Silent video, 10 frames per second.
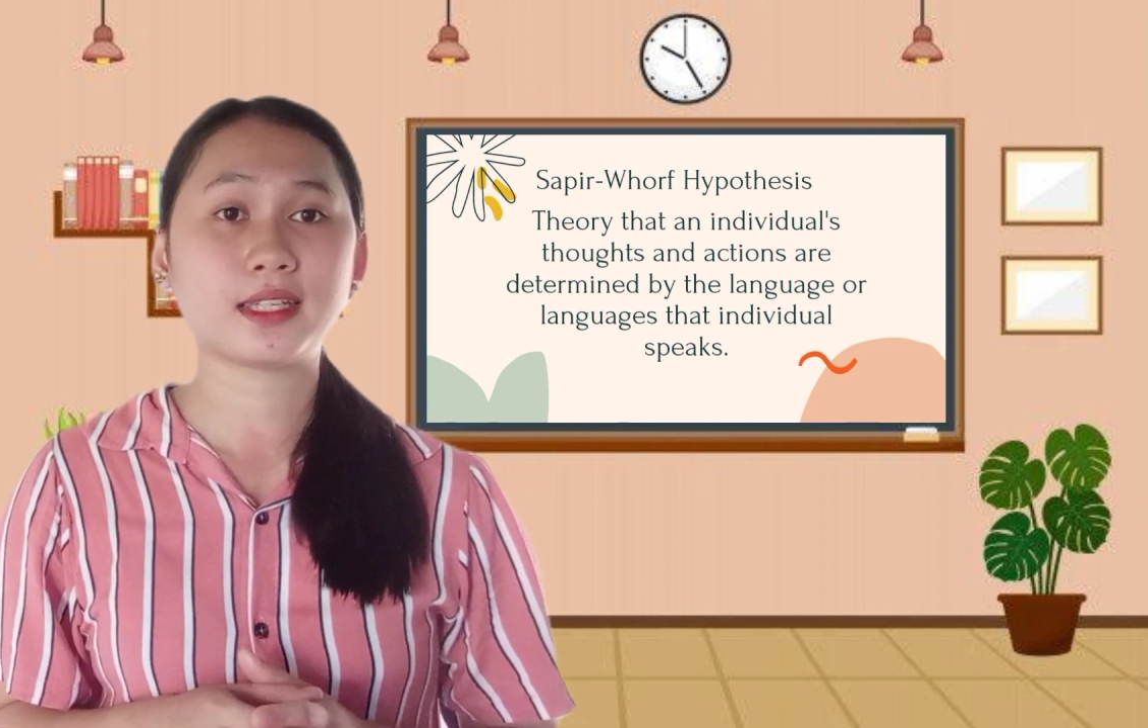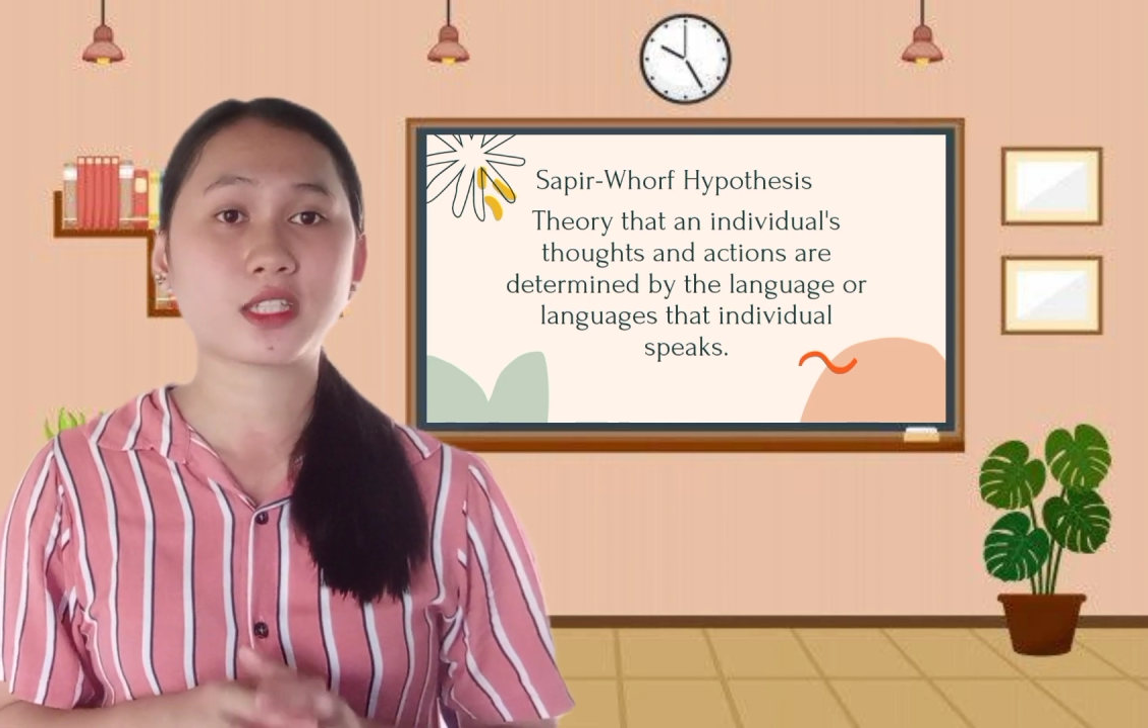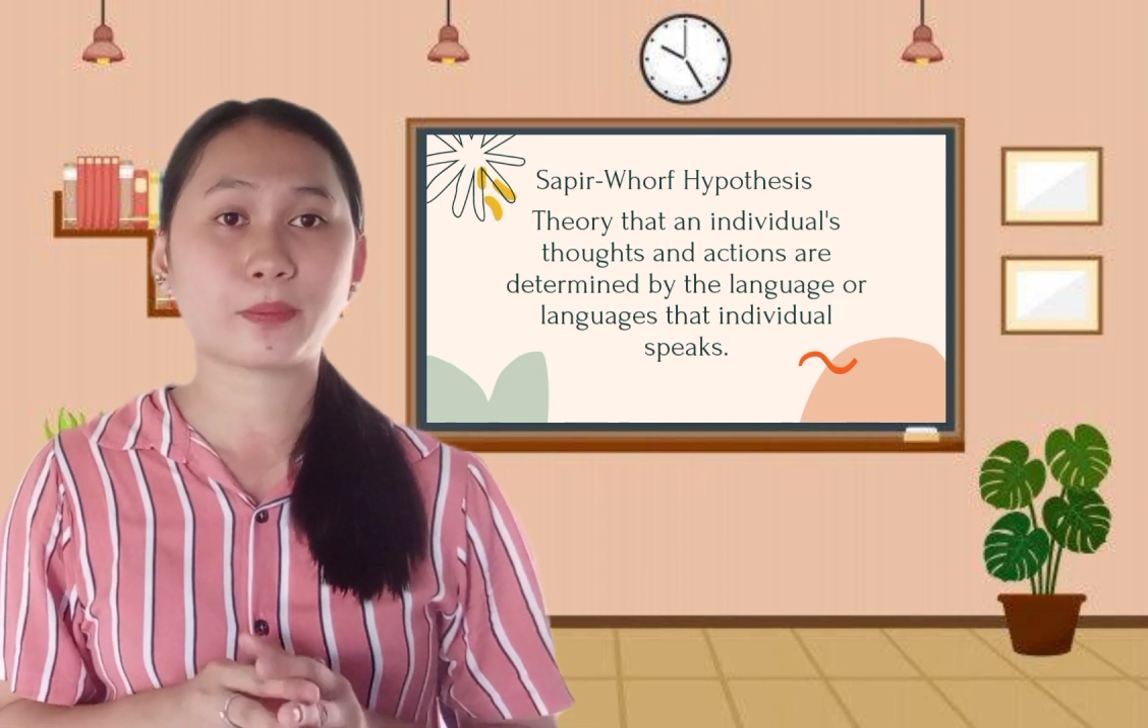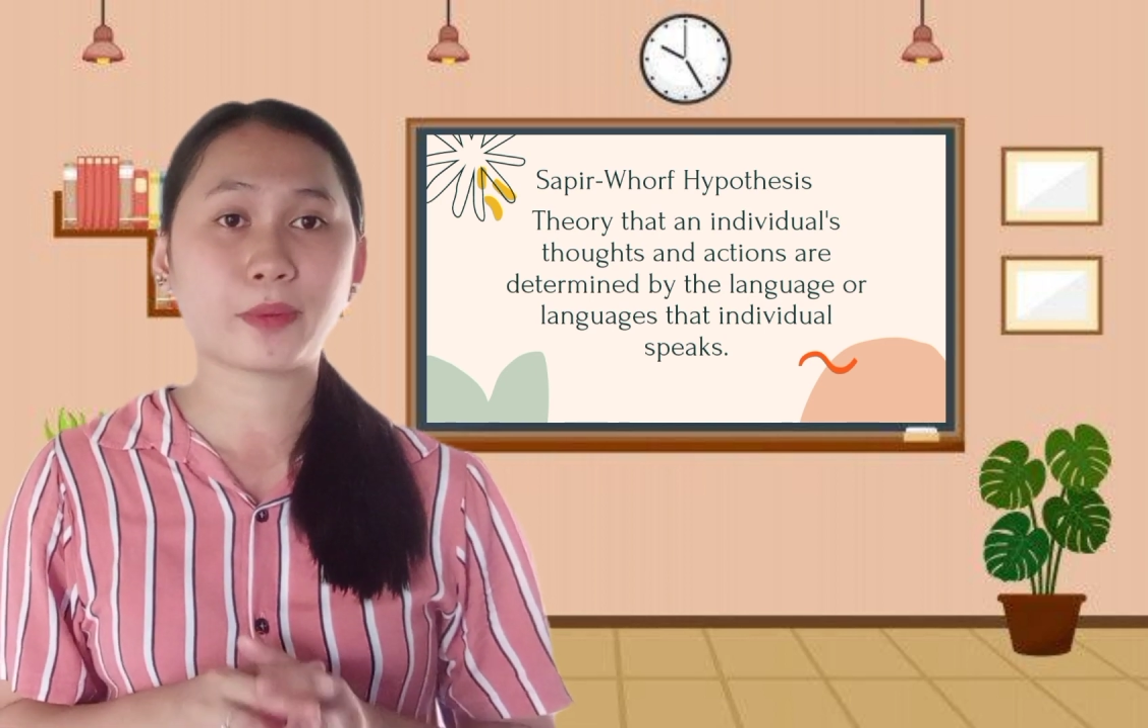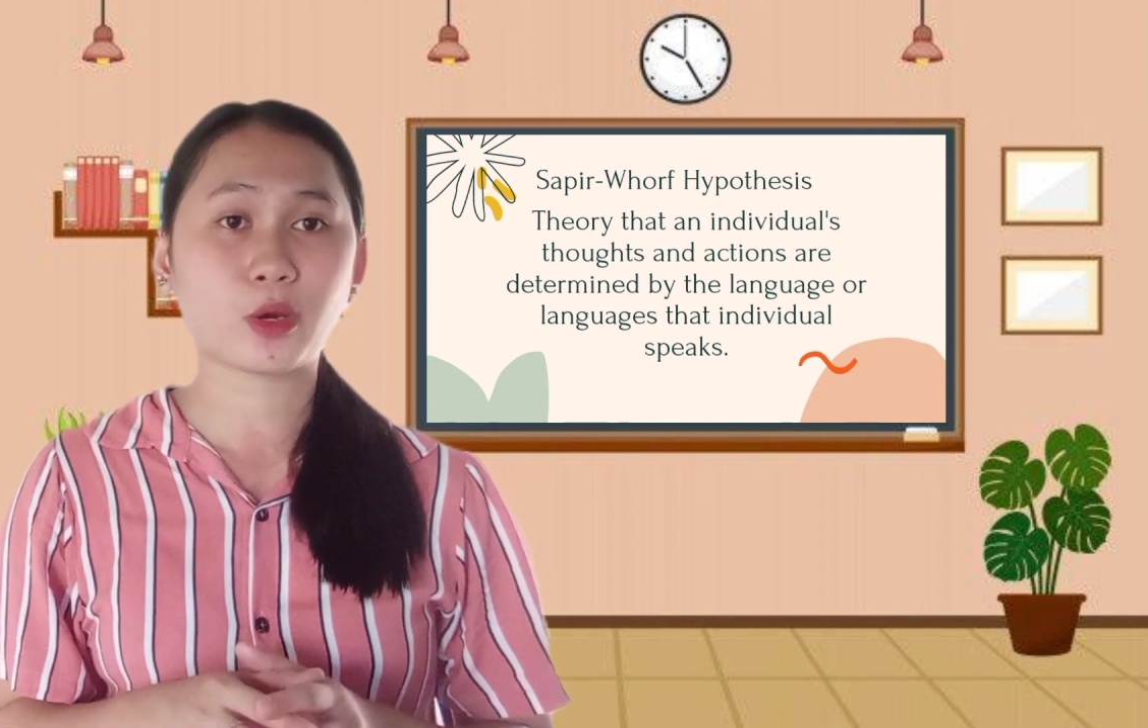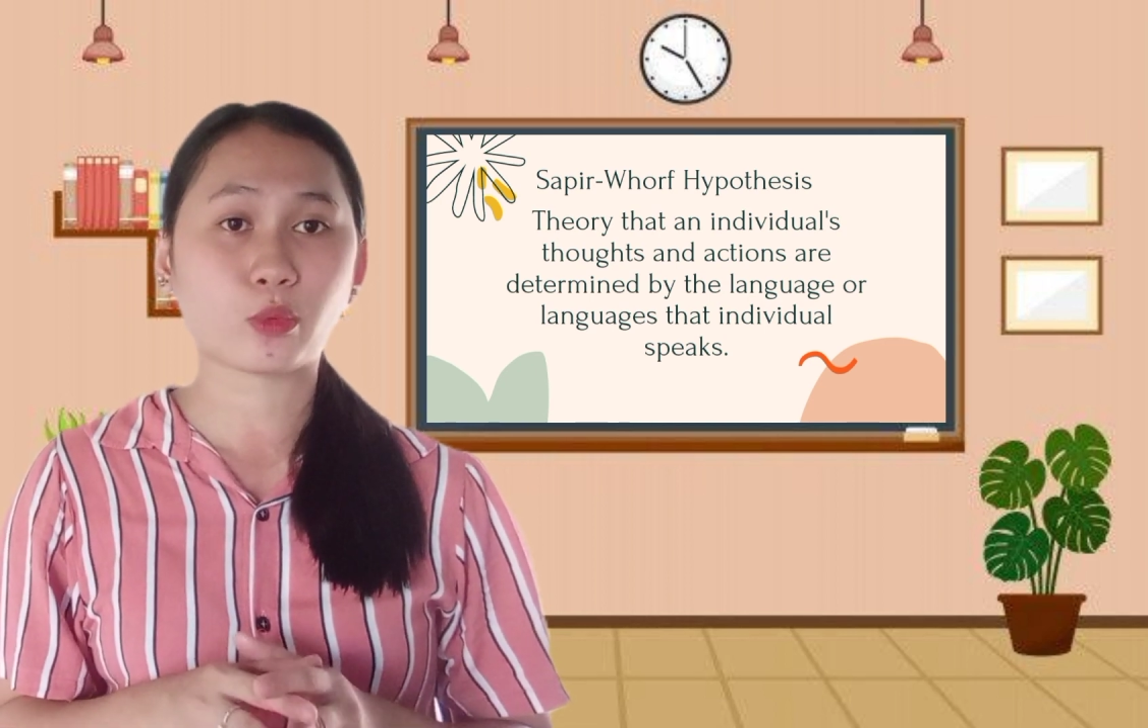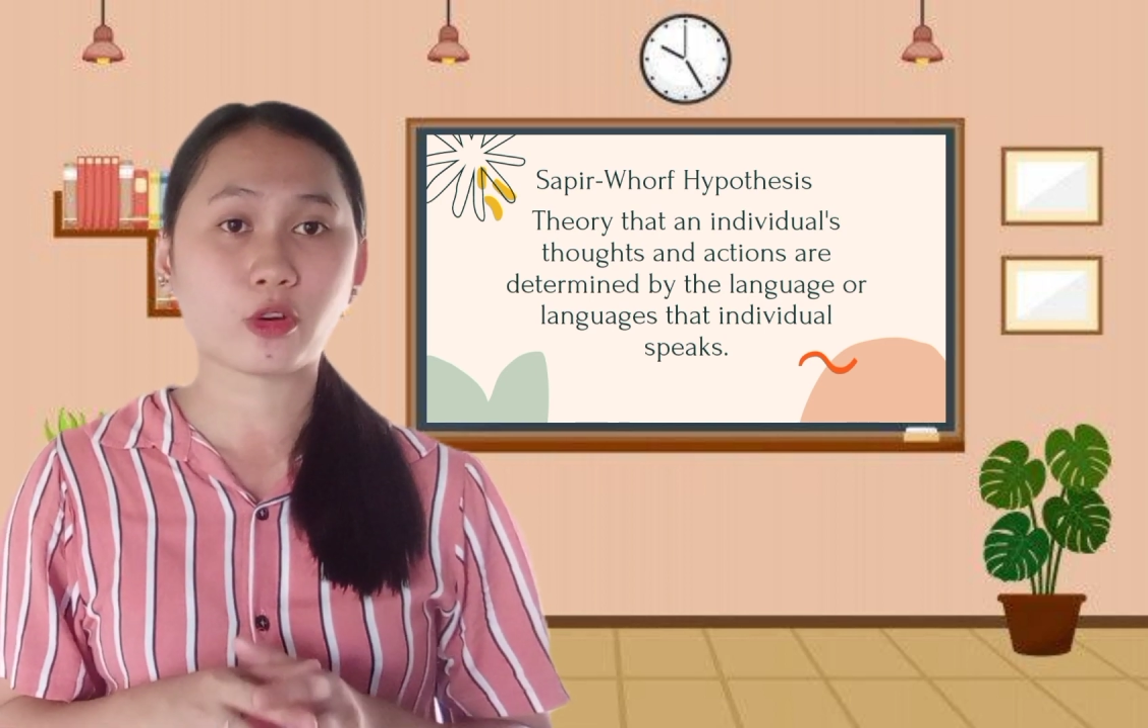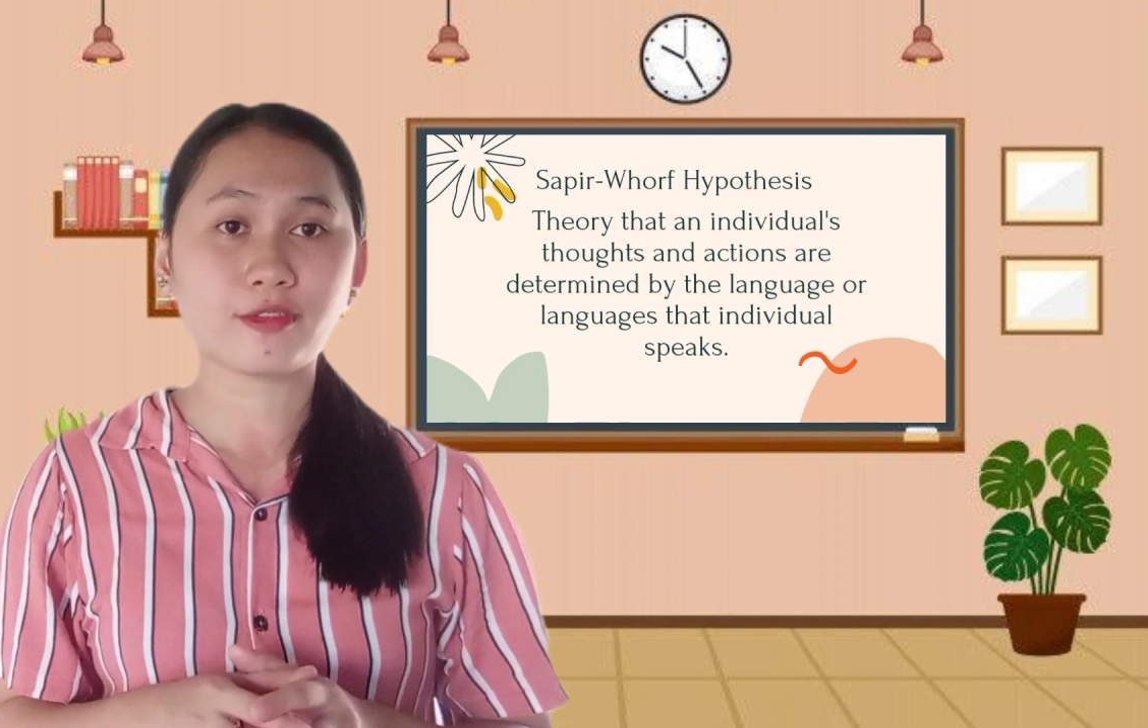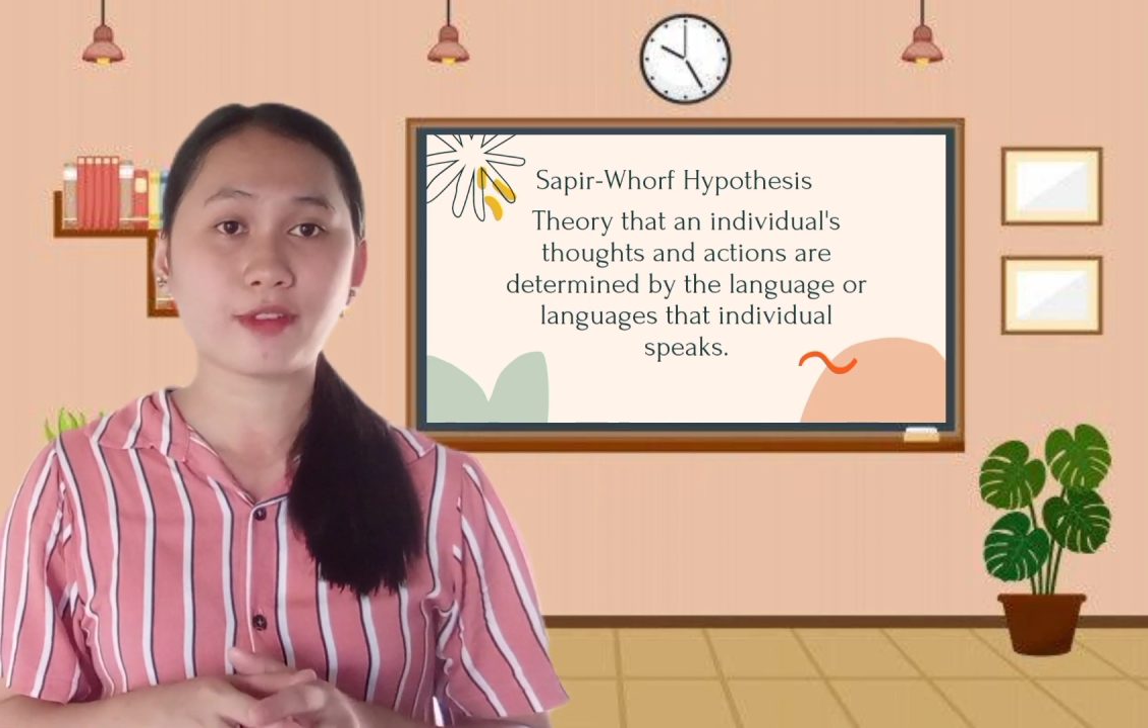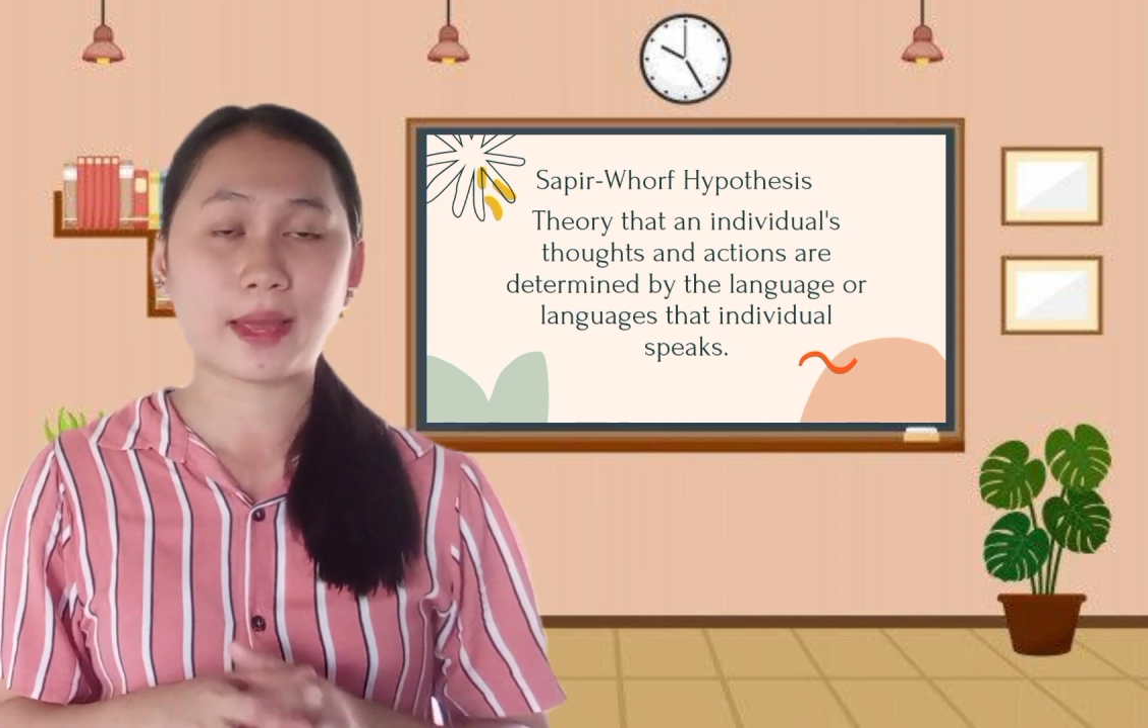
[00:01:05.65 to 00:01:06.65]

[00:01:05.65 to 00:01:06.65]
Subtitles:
the Sapir-Whorf